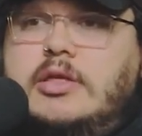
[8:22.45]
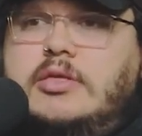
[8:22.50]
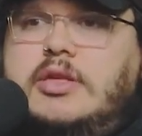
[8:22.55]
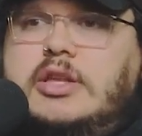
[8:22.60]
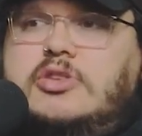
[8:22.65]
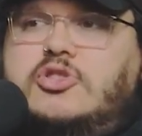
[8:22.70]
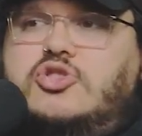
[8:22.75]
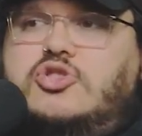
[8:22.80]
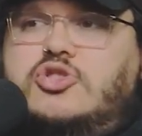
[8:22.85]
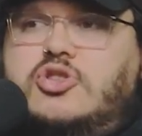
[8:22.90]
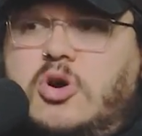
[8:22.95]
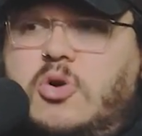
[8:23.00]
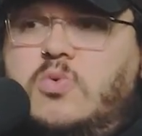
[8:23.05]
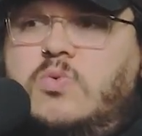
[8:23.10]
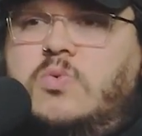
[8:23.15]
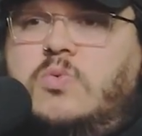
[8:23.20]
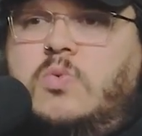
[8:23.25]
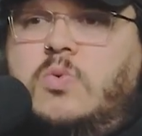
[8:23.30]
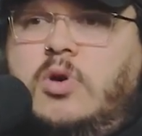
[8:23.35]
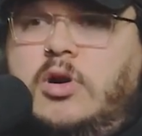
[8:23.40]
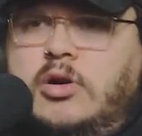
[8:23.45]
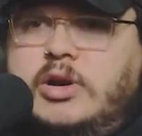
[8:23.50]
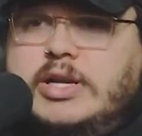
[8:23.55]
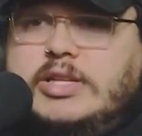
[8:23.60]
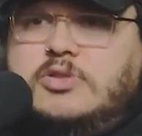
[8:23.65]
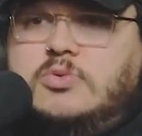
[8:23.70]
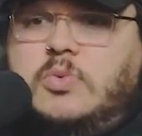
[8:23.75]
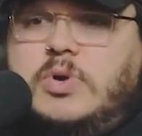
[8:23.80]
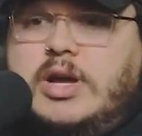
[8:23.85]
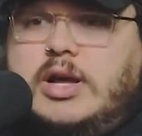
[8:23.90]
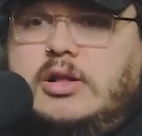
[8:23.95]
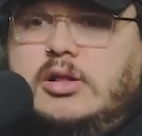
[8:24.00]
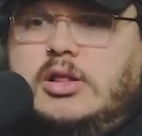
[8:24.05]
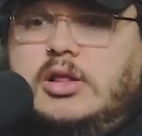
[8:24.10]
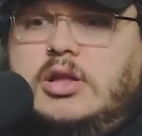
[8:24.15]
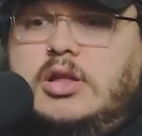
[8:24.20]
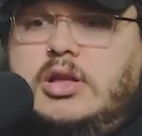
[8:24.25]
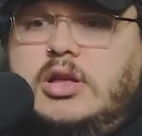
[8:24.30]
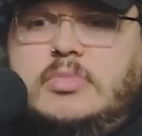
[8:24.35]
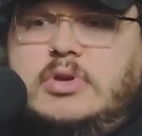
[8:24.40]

that don't work as well